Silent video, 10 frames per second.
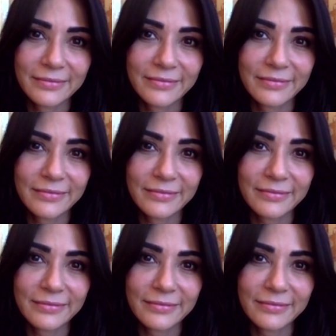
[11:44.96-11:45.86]
You're unreal.
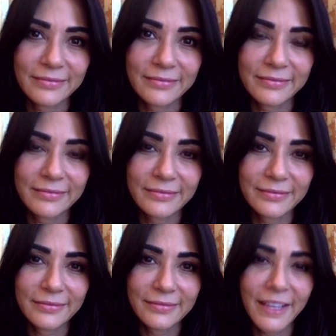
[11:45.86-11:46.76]

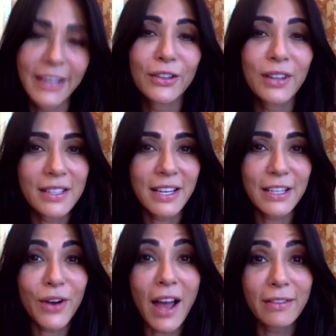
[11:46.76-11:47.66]
Thank you, guys. Thanks
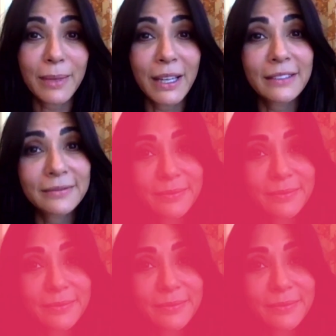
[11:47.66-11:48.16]
for having me.